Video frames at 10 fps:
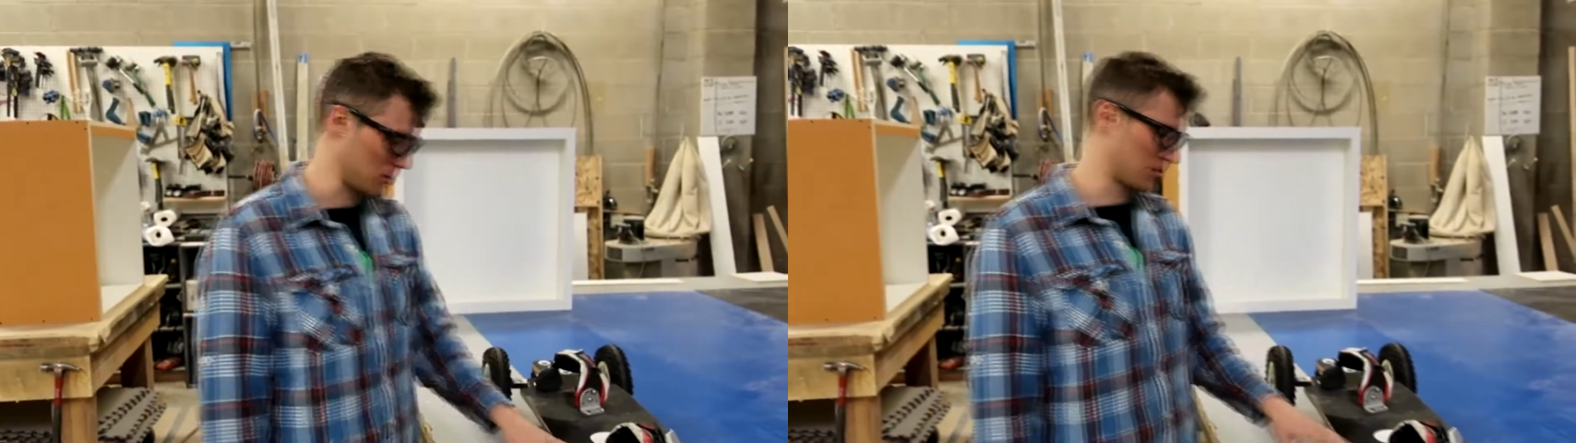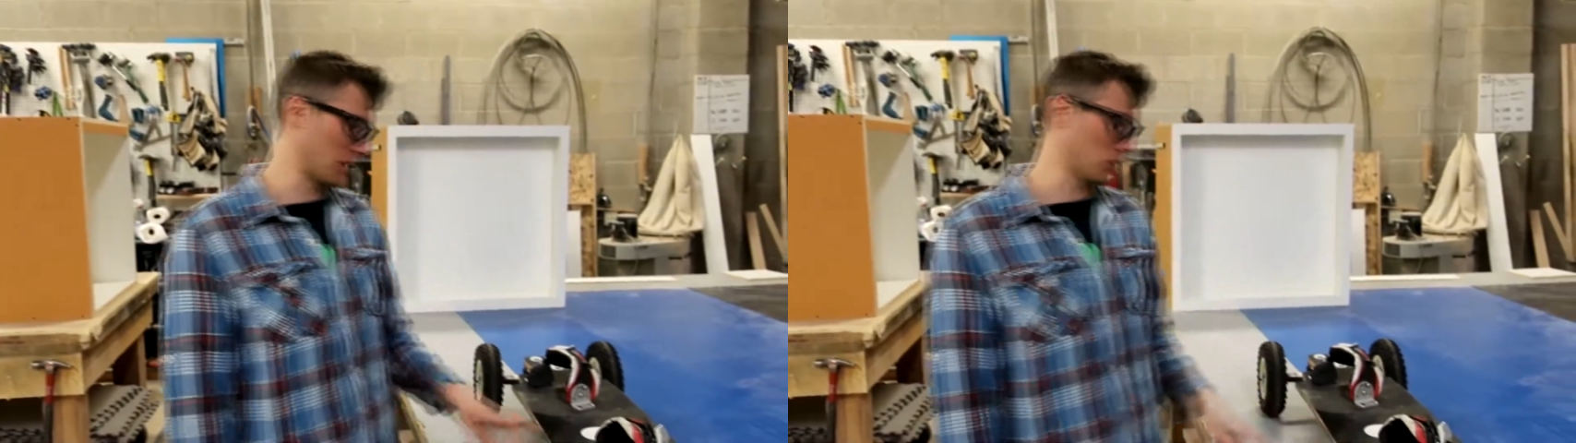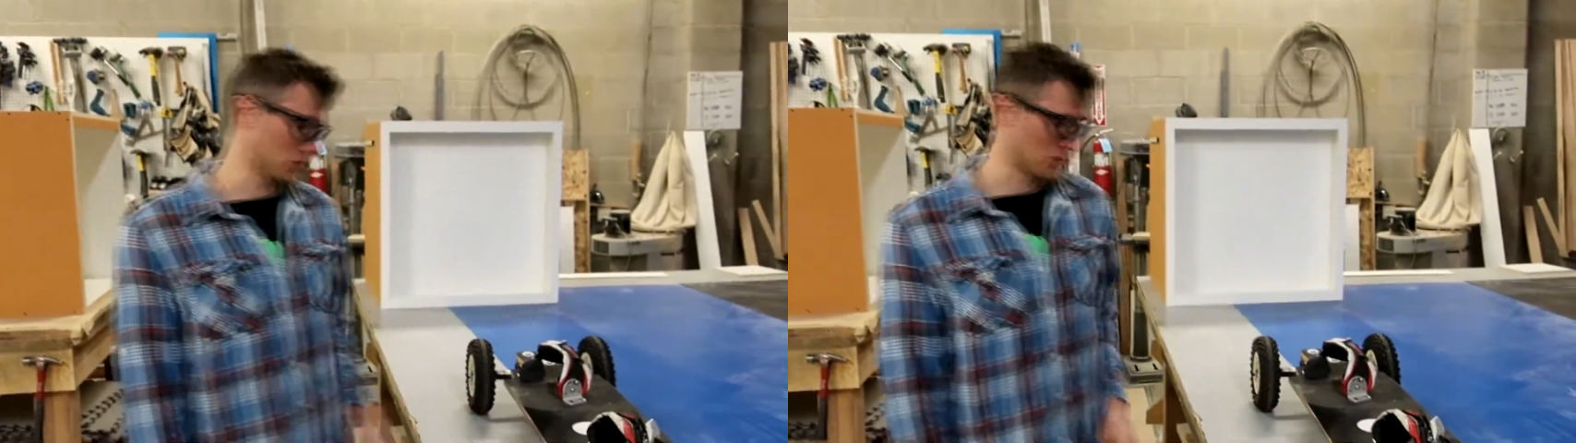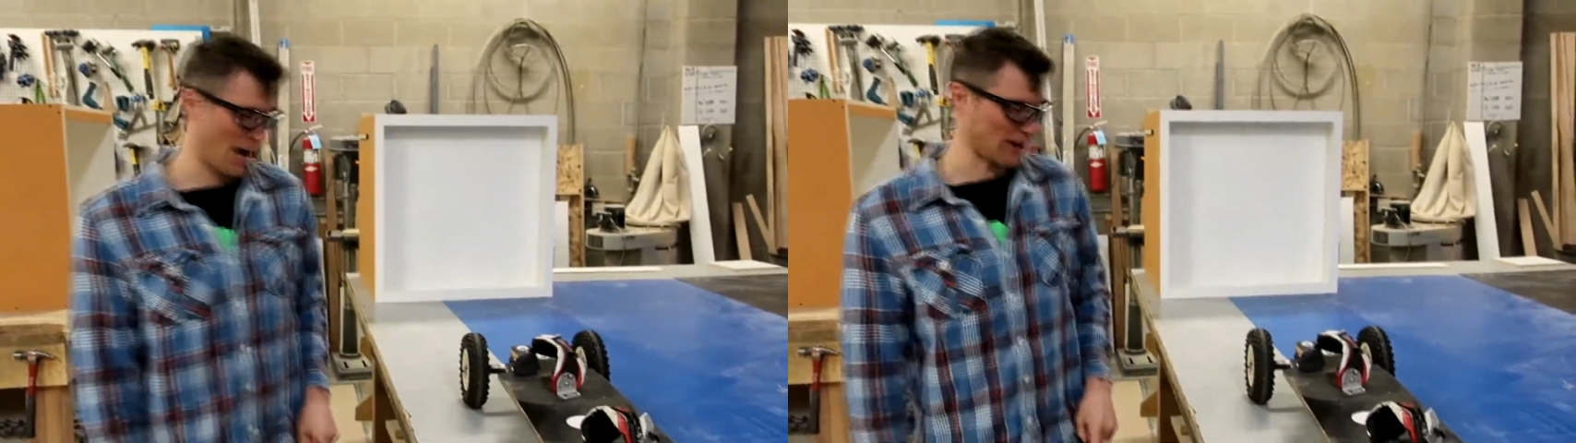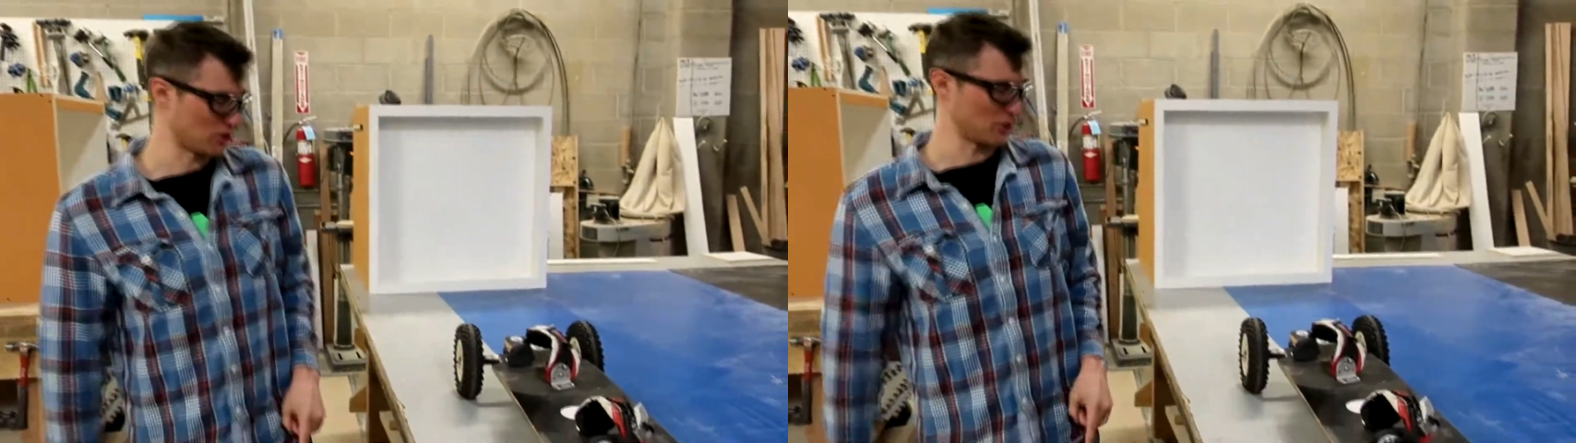single
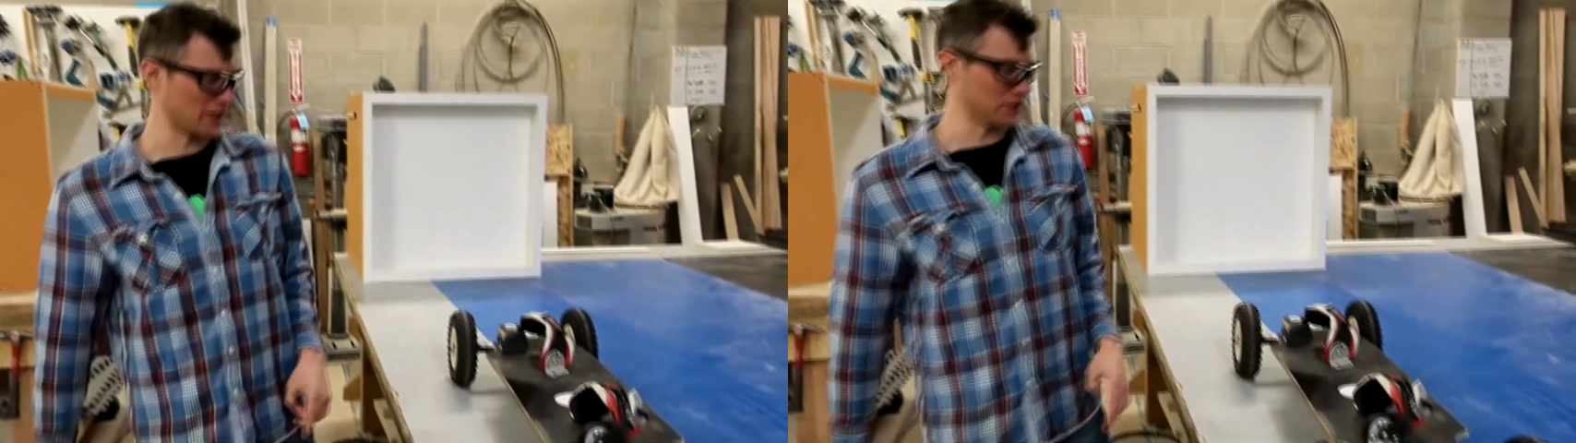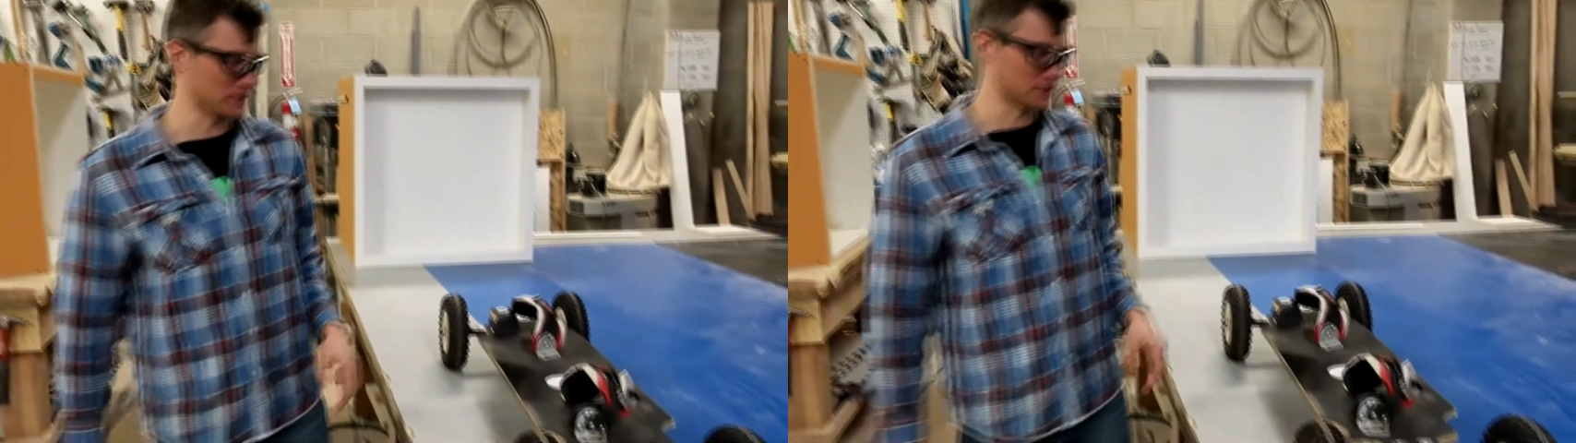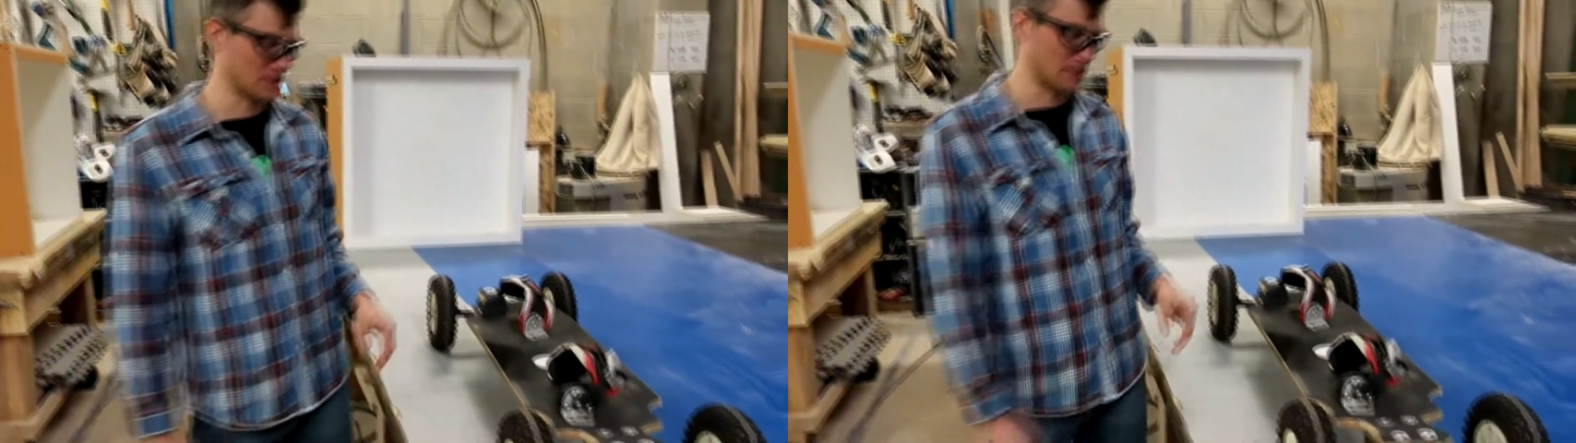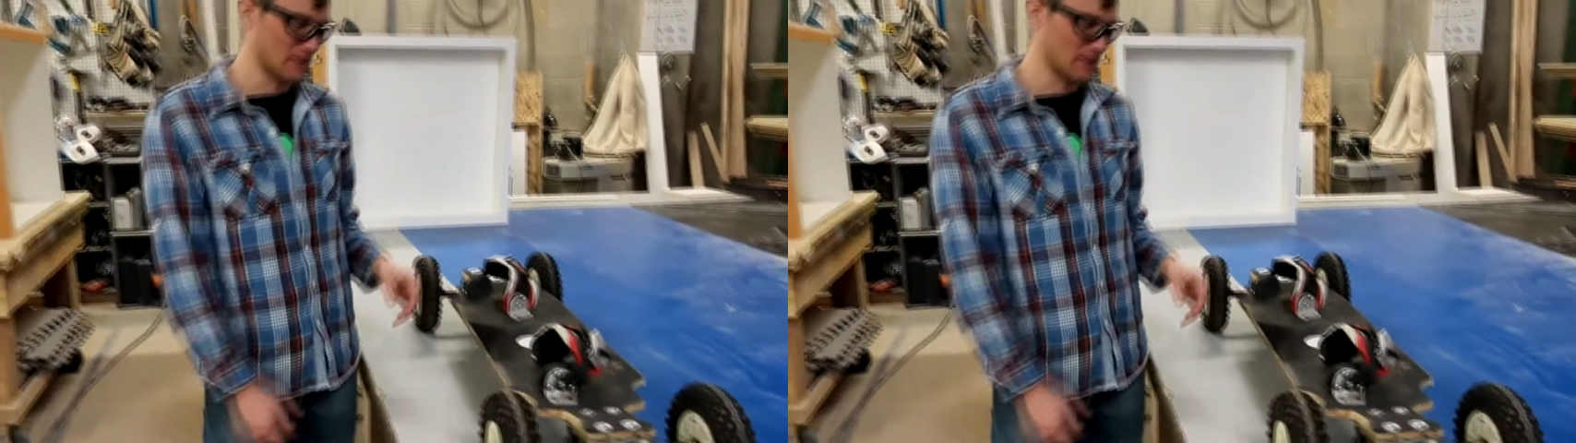track trails.